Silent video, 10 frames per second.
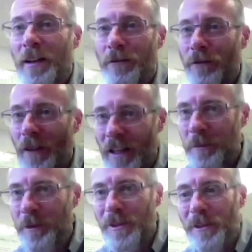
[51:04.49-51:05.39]
a lot of
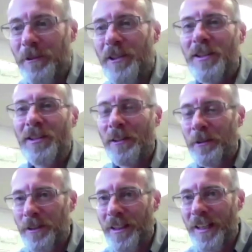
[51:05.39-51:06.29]
fiber, so it's
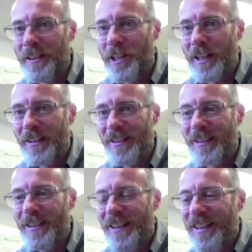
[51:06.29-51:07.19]
slow to digest.